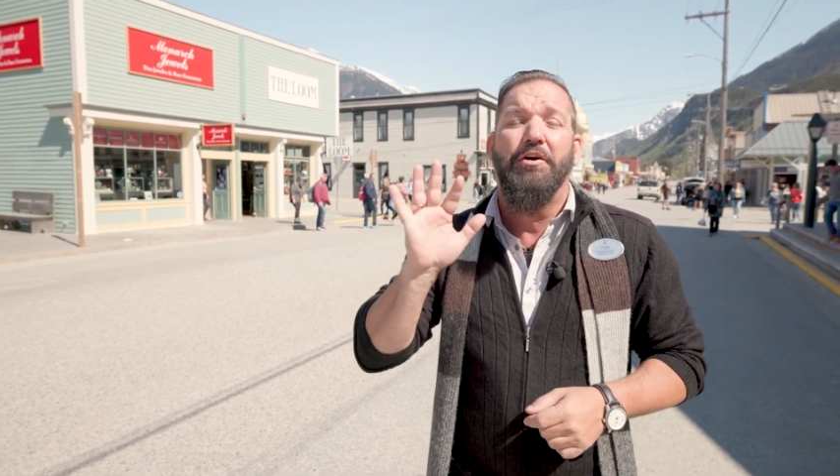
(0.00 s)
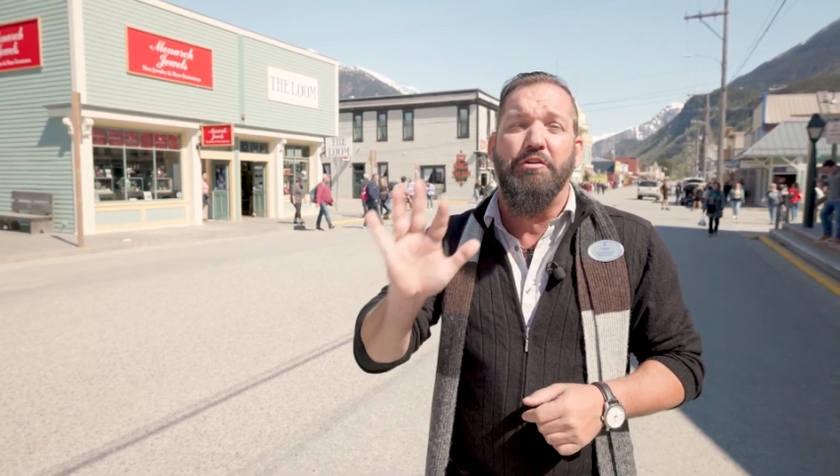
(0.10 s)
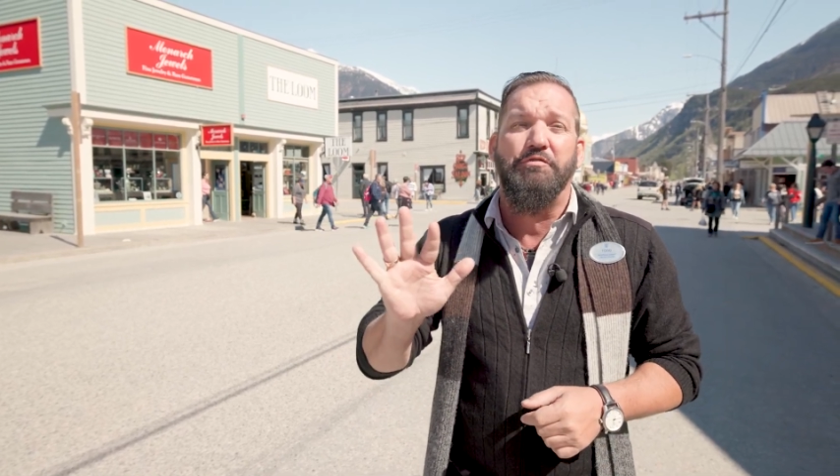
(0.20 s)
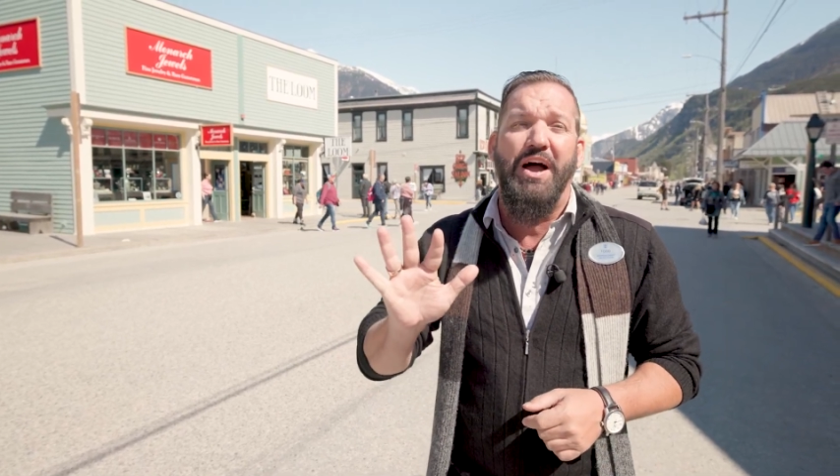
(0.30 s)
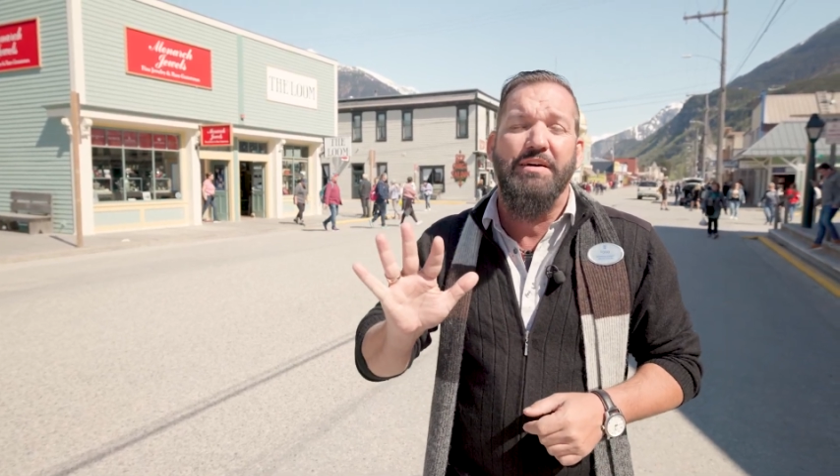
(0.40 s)

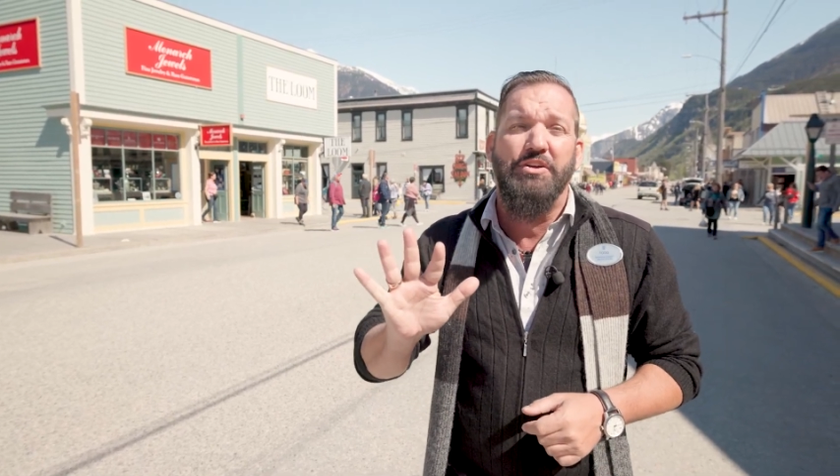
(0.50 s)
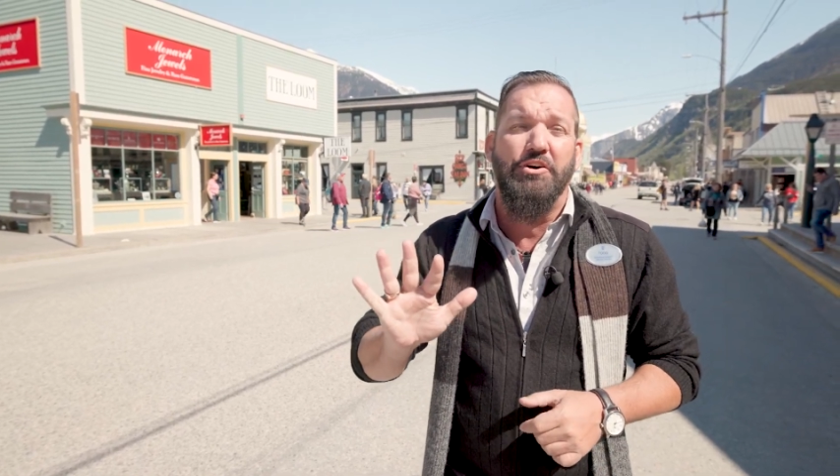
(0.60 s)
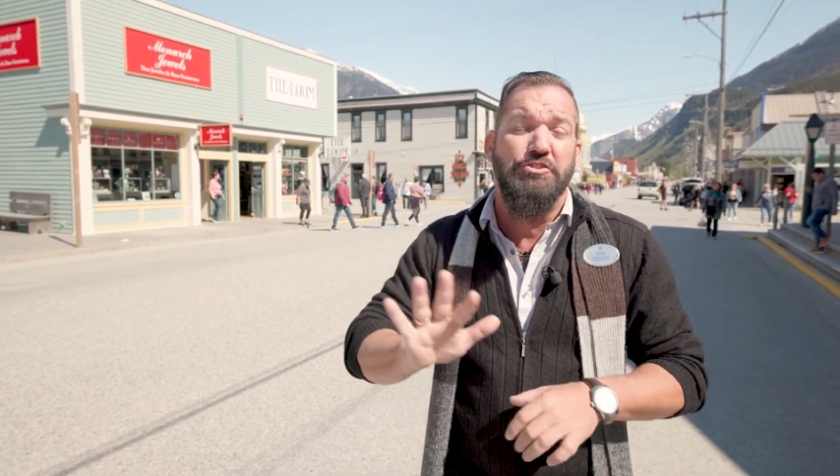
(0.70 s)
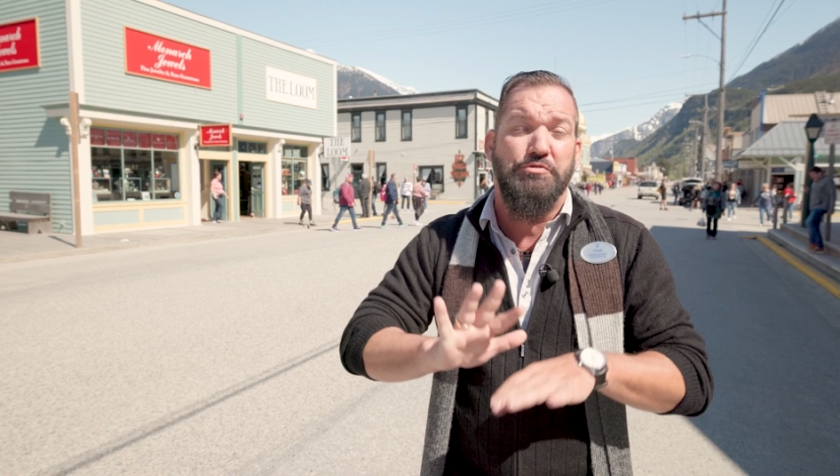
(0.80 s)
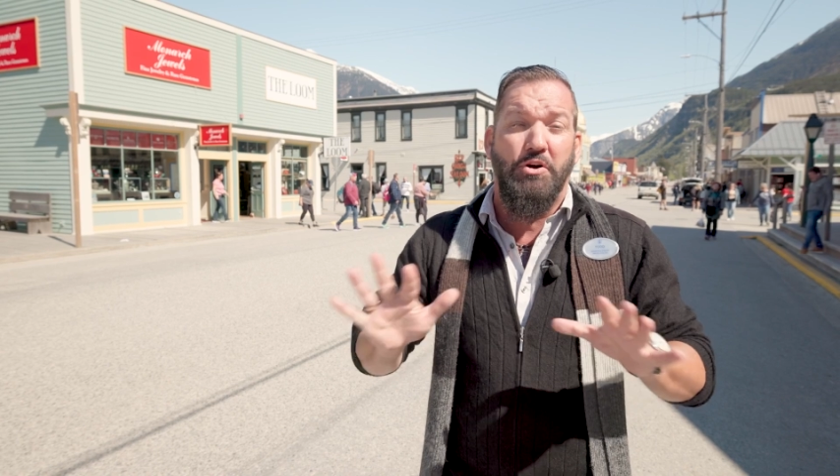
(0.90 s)
or
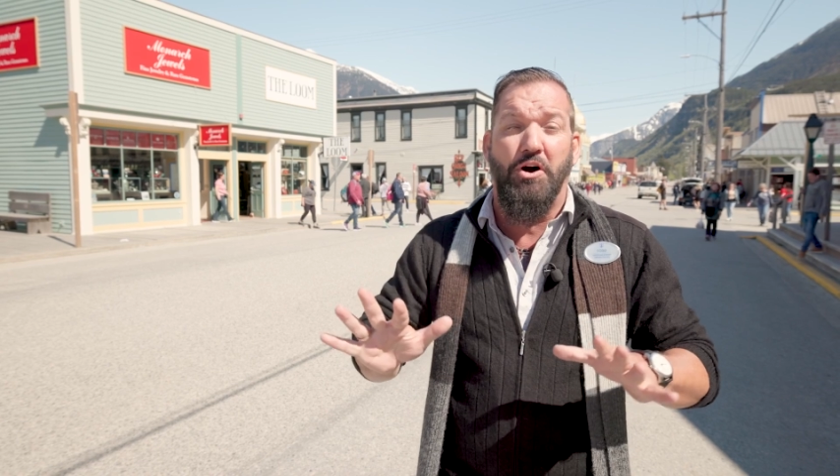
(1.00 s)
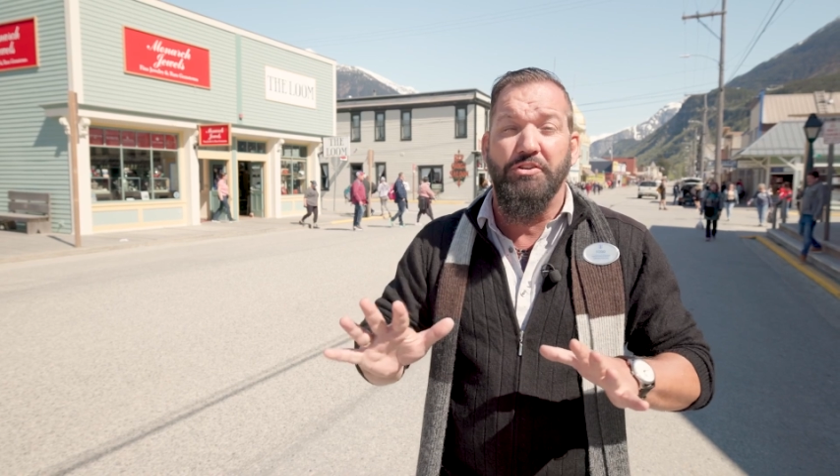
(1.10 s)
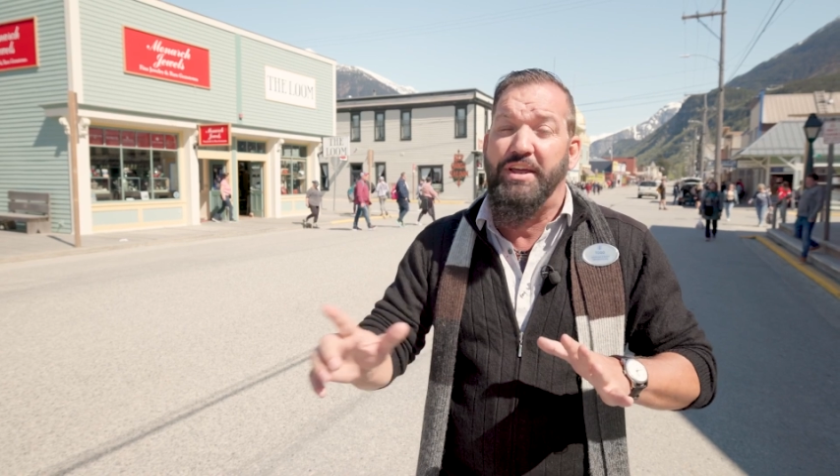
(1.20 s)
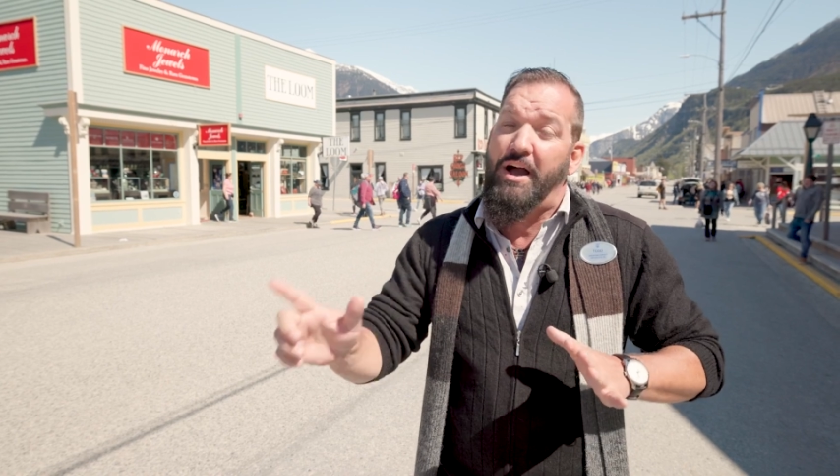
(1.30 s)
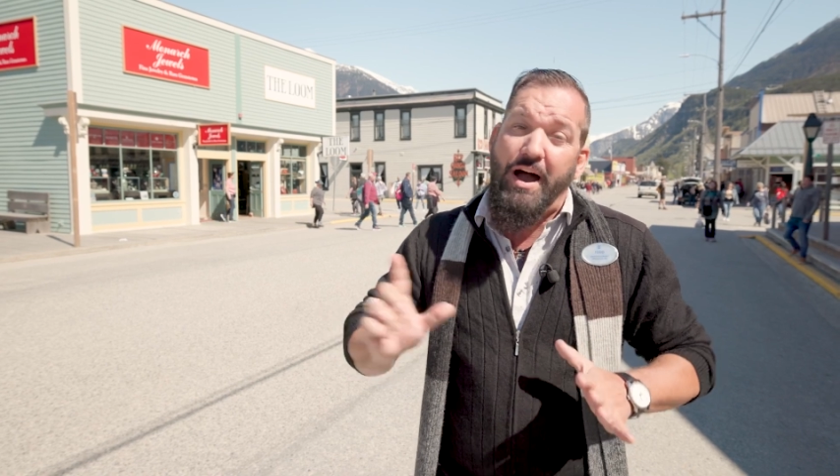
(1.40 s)
$5 for all
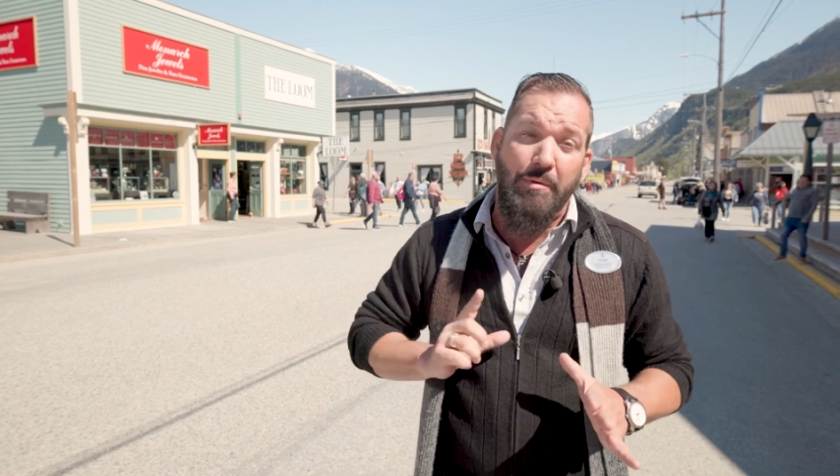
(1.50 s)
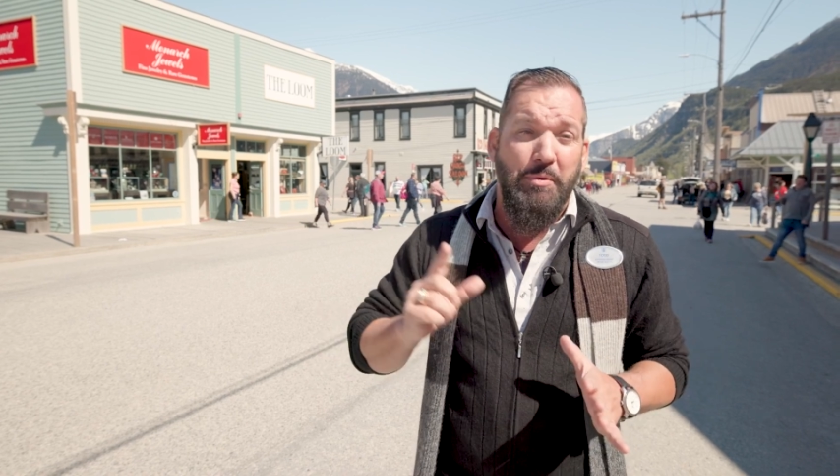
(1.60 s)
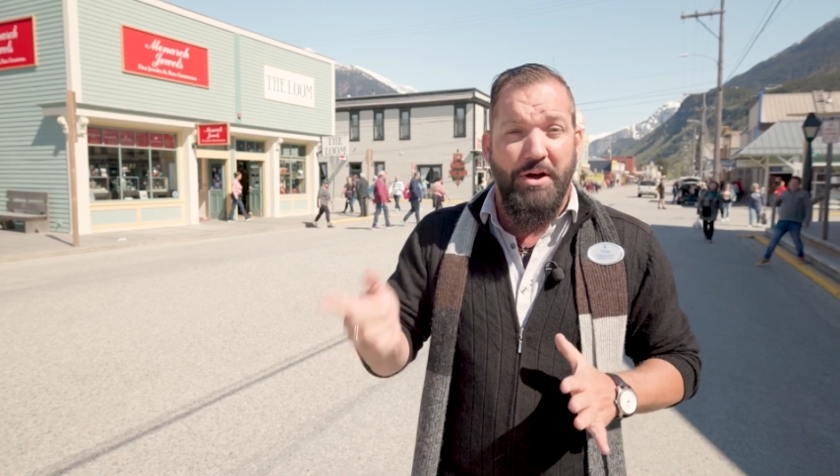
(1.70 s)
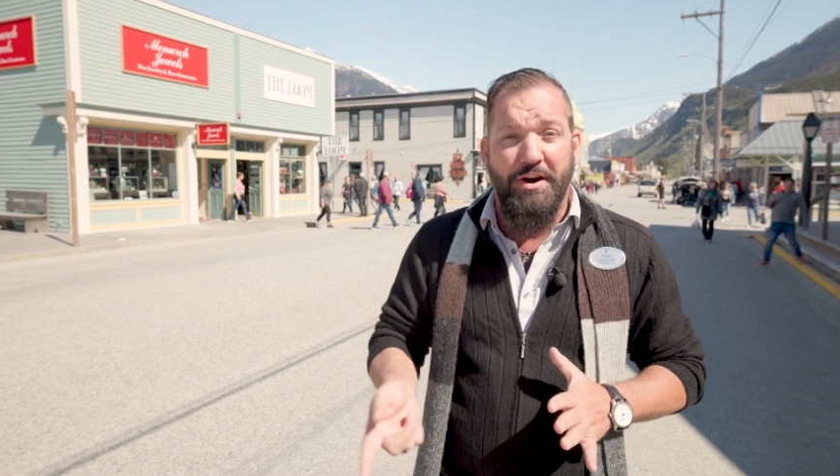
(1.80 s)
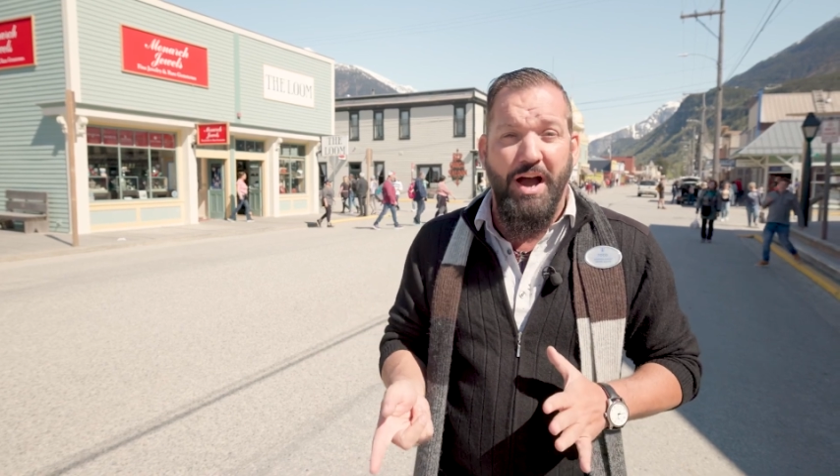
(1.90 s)
day to hop
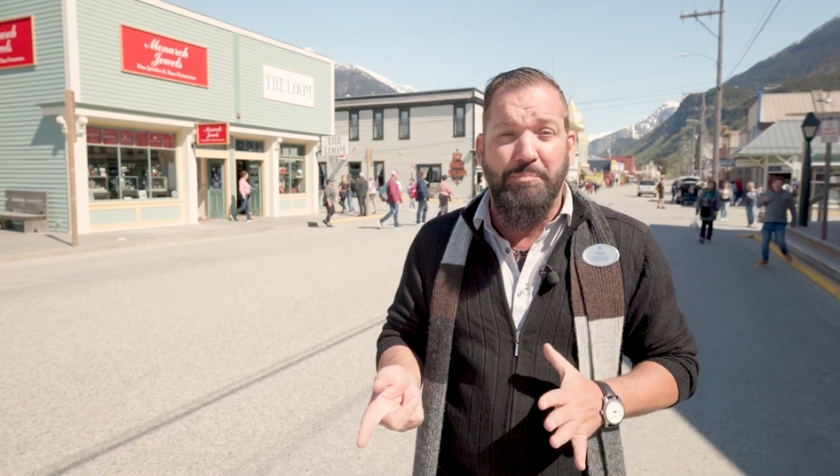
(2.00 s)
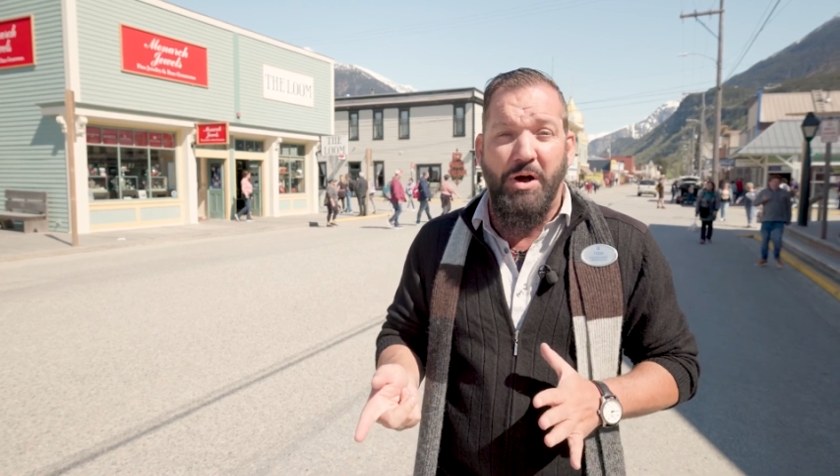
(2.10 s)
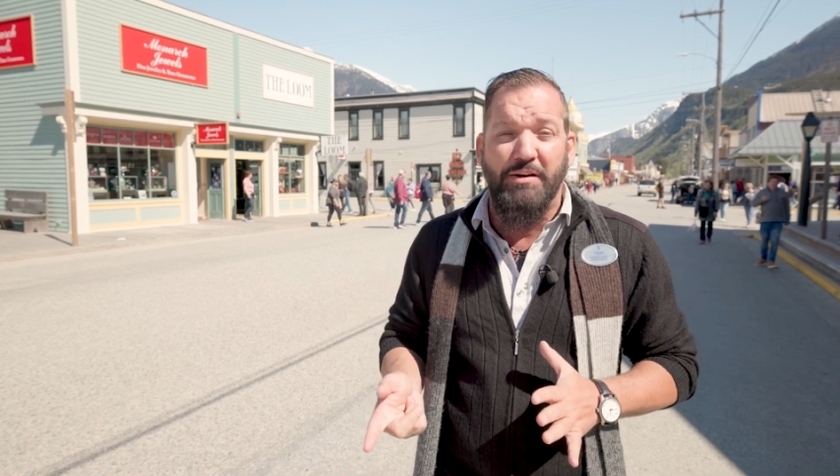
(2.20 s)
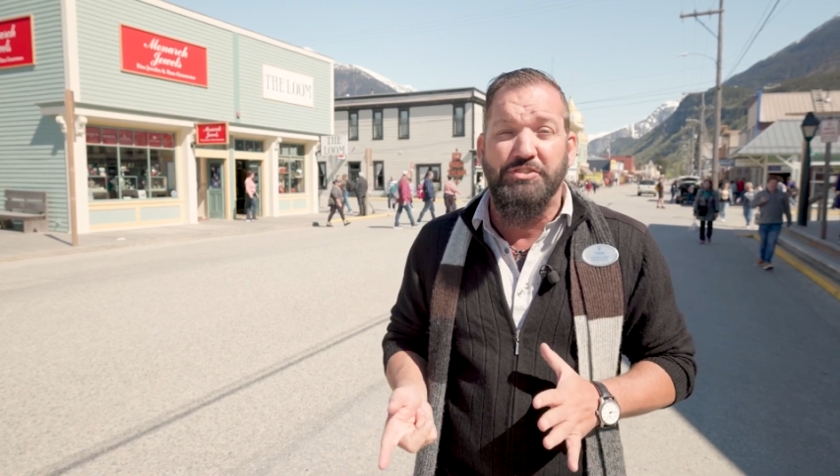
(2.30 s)
on and hop off.